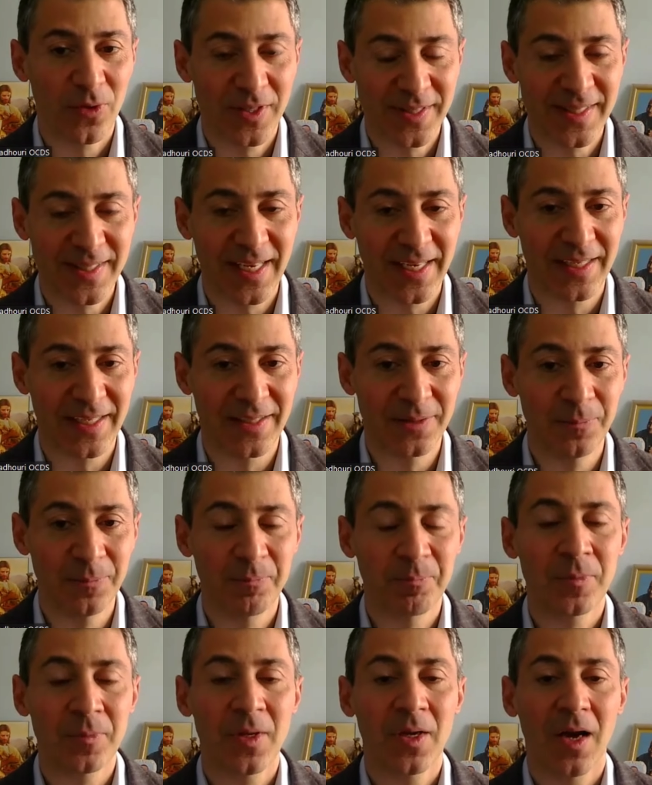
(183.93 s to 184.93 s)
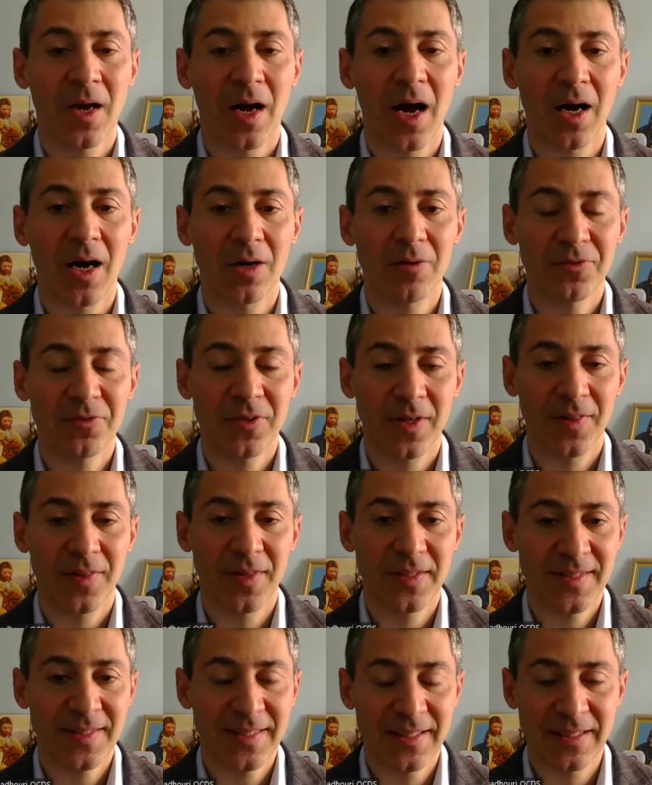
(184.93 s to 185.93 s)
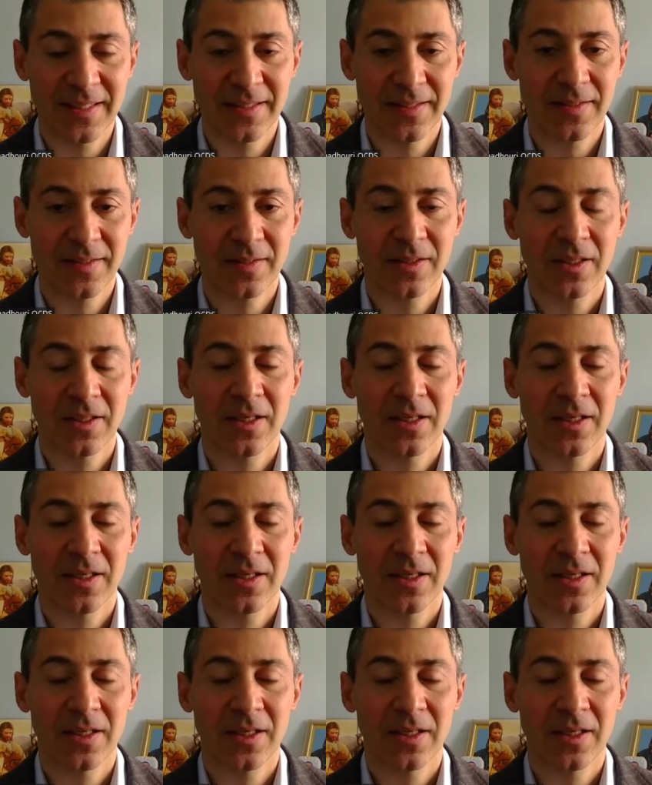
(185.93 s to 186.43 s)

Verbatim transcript: II after the Synod,